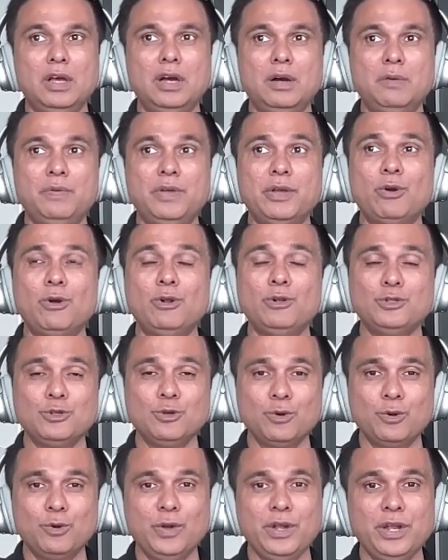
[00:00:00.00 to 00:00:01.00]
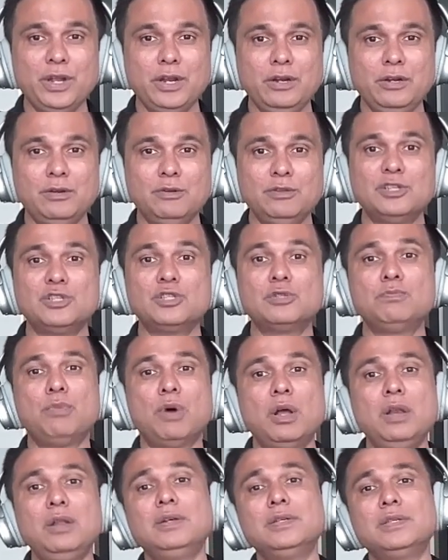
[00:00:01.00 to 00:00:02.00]
We're also going into the
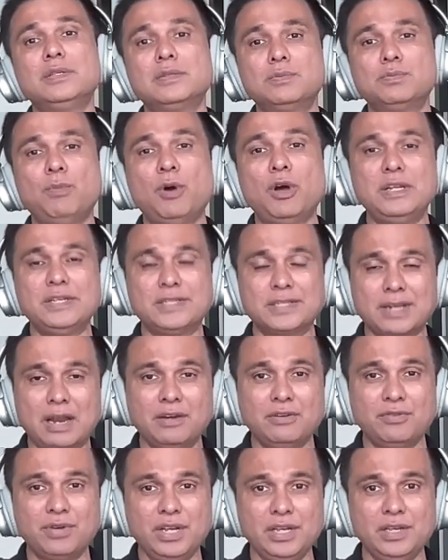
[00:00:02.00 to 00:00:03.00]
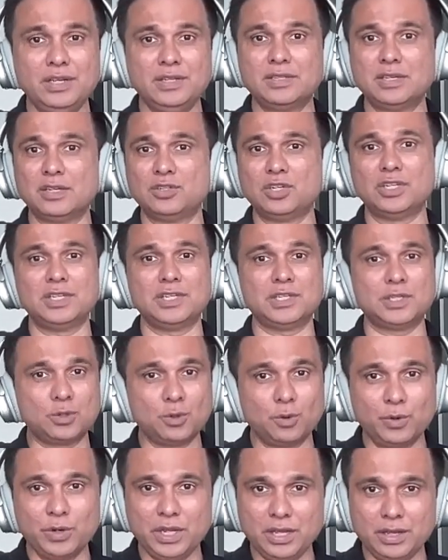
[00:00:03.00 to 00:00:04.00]
smallest countries such as
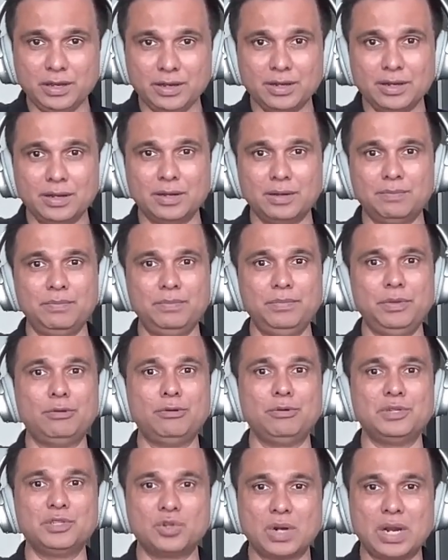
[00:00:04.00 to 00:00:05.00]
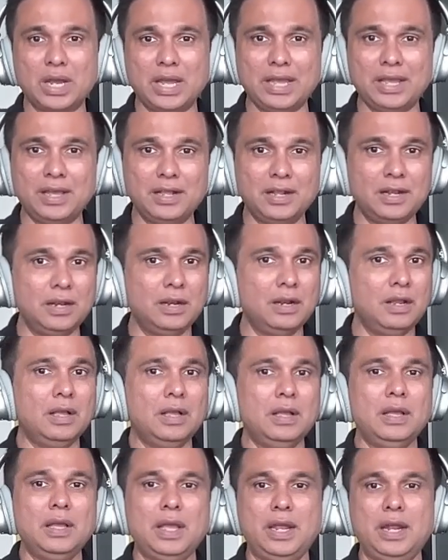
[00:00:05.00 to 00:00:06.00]
Estonia, Israel,
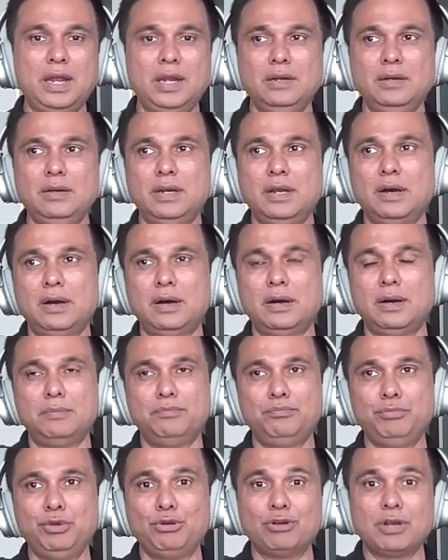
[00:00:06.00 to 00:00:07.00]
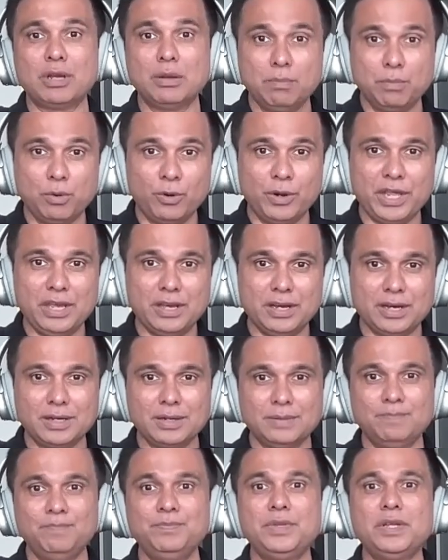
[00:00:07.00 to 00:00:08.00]
and
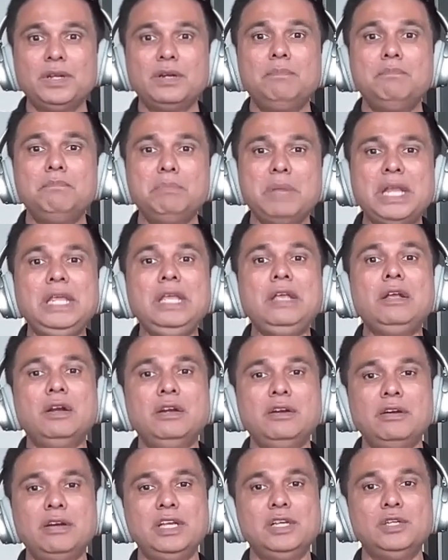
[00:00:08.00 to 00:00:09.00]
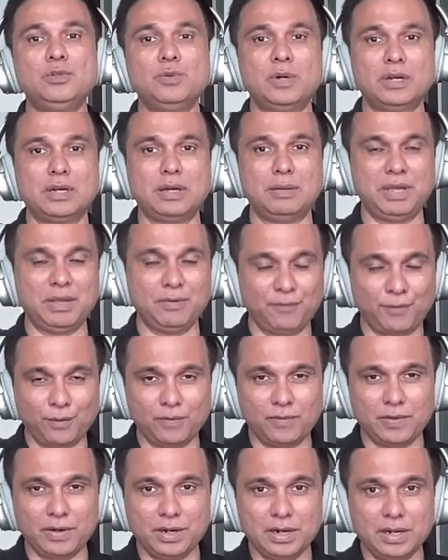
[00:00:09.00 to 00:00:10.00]
Cambodia. There are many countries who are coming
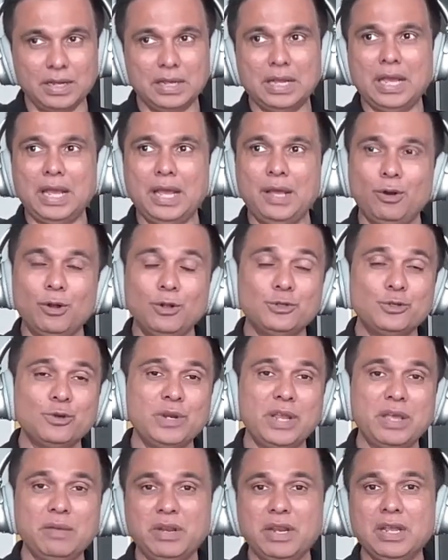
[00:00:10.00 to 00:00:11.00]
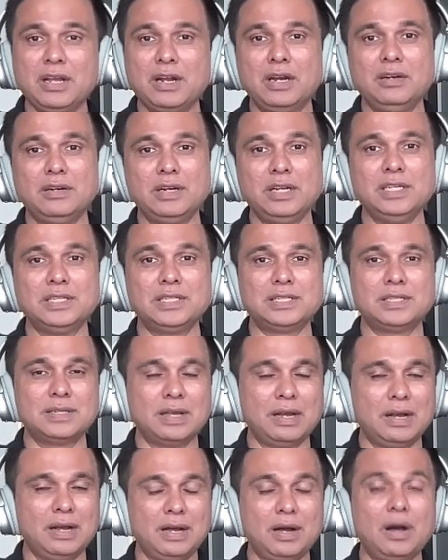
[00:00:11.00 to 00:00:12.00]
forward, and also neighboring countries
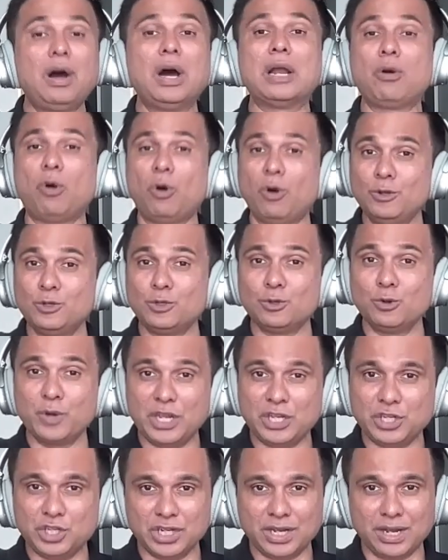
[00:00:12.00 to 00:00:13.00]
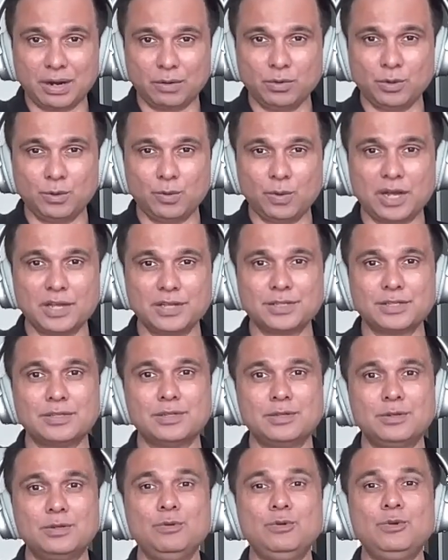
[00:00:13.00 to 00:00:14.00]
are also reaching out to
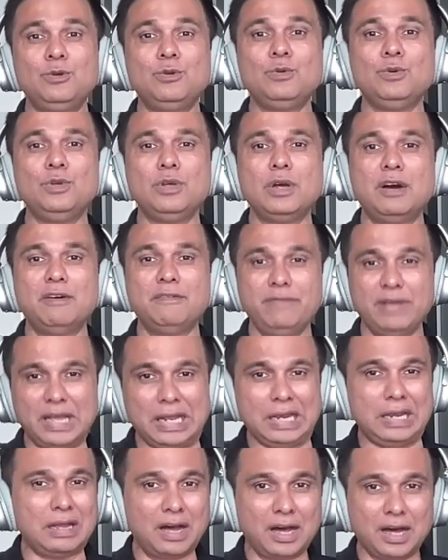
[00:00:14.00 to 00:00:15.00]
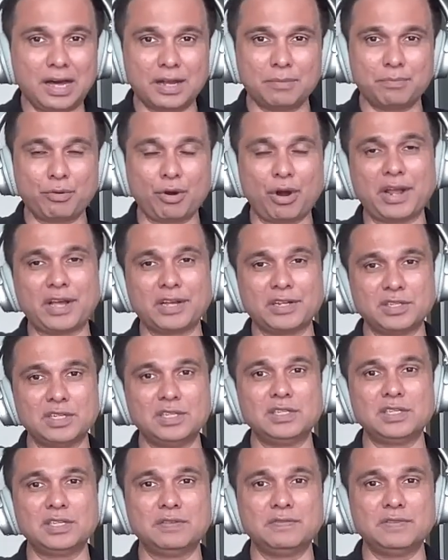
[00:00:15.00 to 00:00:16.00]
us to avail our products
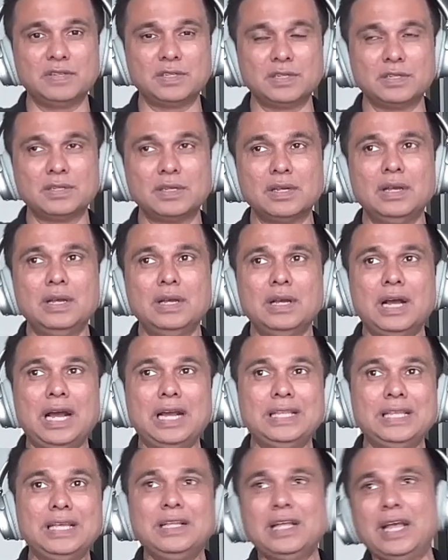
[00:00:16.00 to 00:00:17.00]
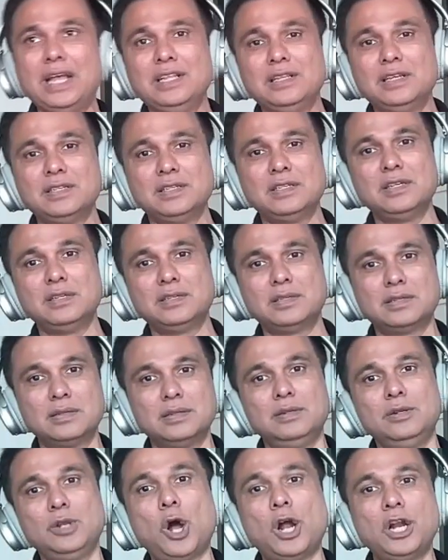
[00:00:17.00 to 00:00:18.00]
and services. I think, and this is
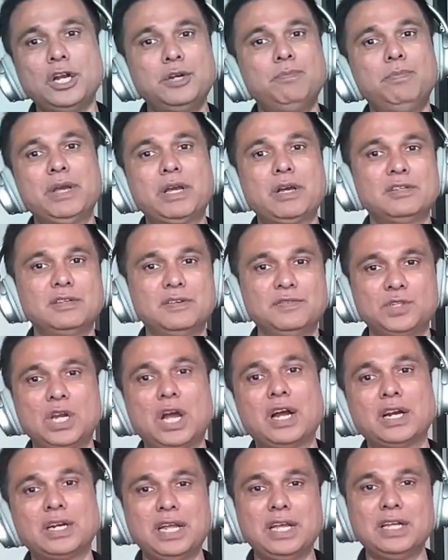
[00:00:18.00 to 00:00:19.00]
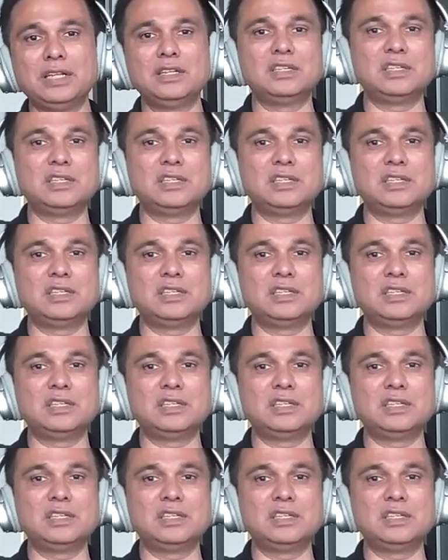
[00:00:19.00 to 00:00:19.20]
not because of Shark Tank.